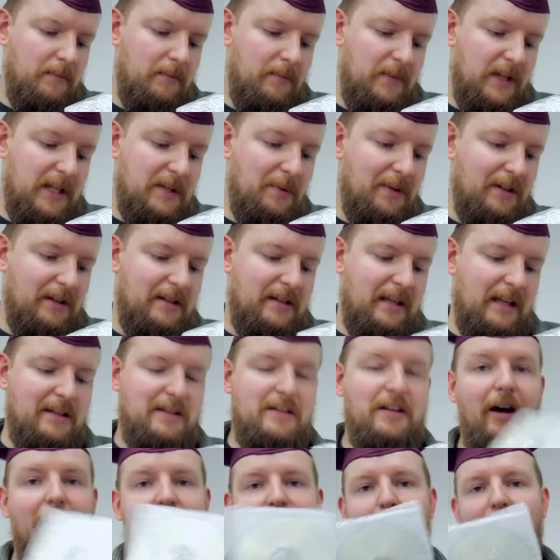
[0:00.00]
This one says
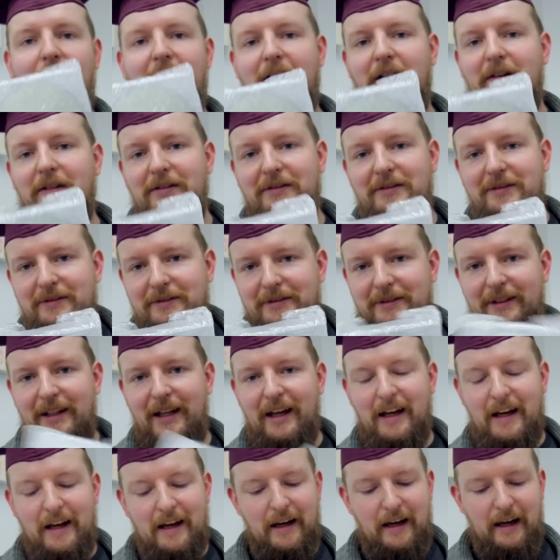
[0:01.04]
software.
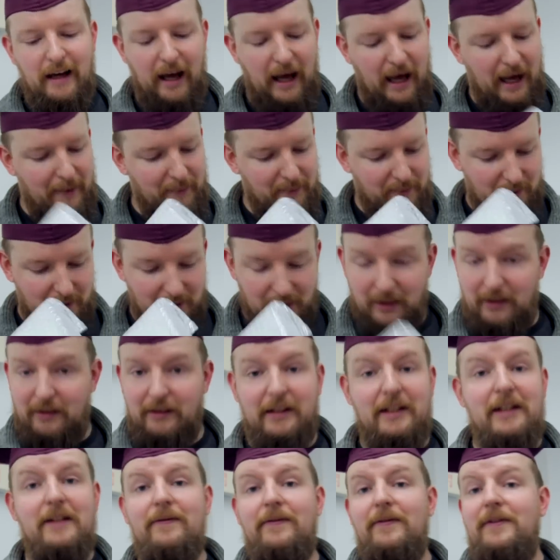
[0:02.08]
I'm gonna
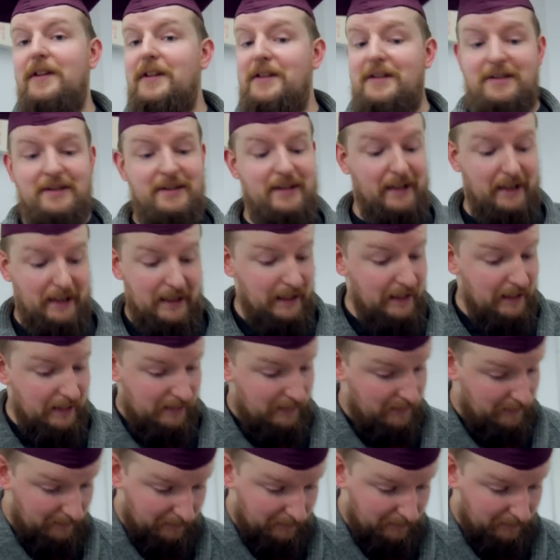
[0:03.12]
leave this to Ian,